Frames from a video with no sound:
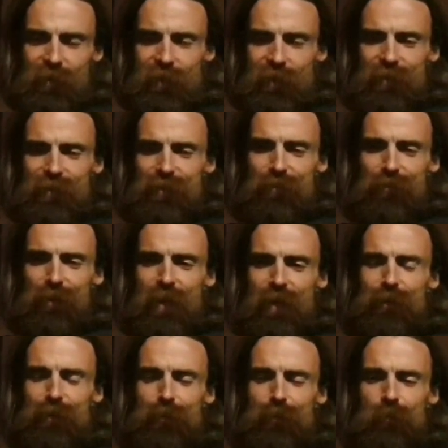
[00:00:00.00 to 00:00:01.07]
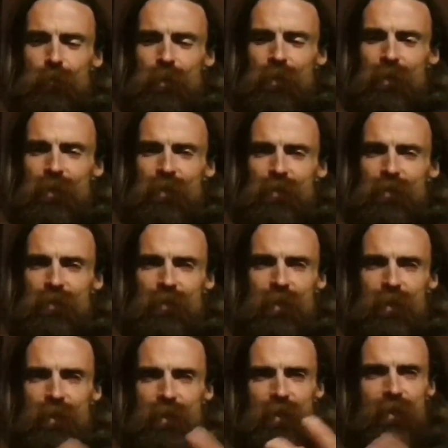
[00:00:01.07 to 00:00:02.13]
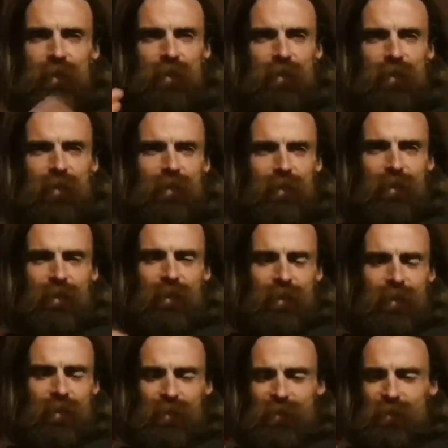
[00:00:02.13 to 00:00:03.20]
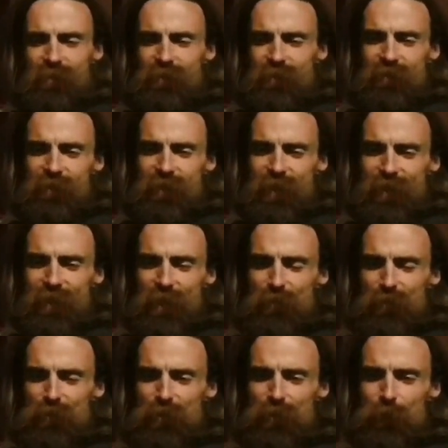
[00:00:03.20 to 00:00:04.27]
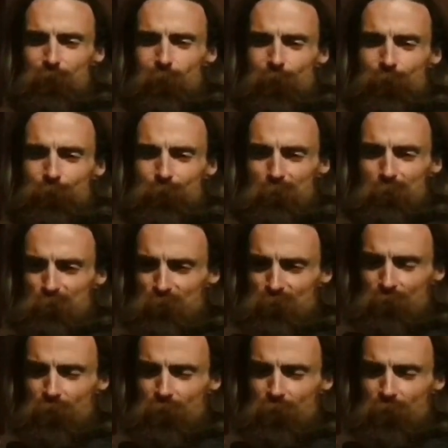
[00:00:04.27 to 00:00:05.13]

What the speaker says: against a vacuum, against that kind of a situation,